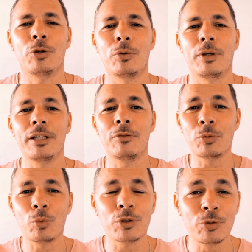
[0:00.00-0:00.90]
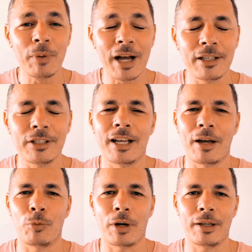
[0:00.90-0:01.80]
you that if you want to buy this
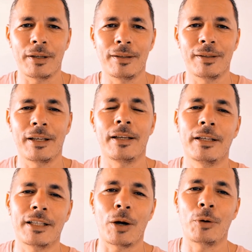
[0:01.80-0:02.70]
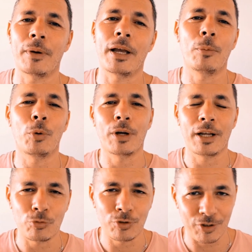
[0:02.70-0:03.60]
camera, it is now available
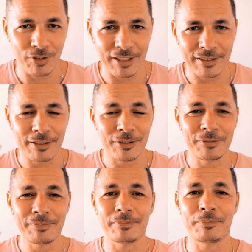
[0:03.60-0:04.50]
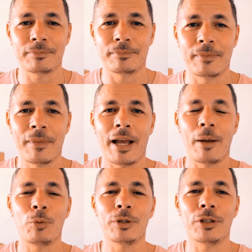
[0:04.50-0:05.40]
at Reolink,
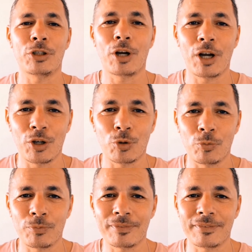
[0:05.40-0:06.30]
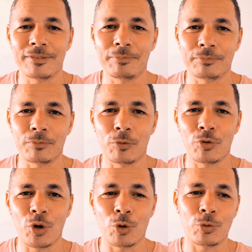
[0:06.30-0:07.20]
and with the SAO
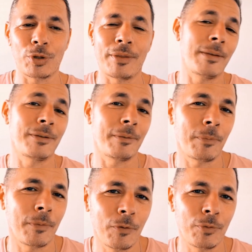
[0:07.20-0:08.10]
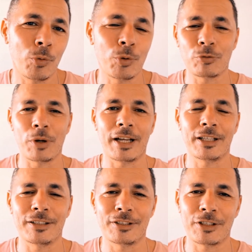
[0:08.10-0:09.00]
code you will
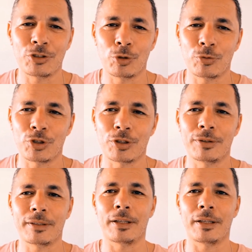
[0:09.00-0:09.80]
find in the description,